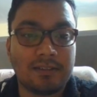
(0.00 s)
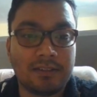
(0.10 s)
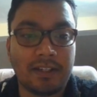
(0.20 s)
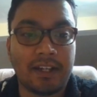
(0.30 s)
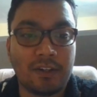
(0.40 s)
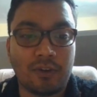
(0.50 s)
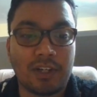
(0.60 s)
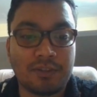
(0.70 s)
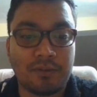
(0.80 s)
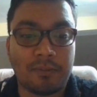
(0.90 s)
gain
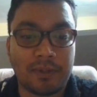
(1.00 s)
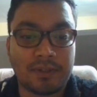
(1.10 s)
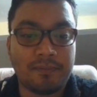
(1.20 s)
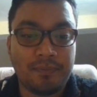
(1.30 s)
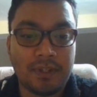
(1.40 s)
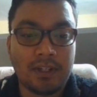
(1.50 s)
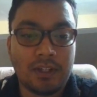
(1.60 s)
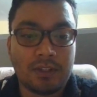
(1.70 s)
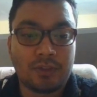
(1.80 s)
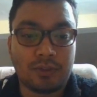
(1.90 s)
knowledge from it.
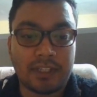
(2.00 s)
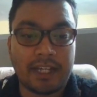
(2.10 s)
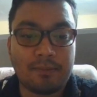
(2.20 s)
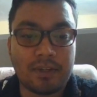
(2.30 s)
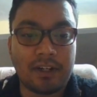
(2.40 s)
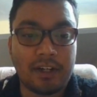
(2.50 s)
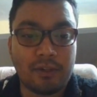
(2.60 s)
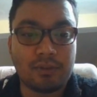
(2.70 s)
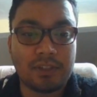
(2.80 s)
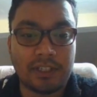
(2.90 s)
So the game
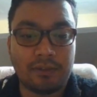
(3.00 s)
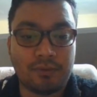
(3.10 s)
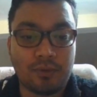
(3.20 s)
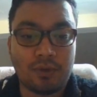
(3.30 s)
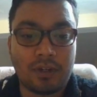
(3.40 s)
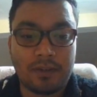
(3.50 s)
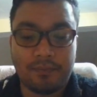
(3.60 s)
continues e4,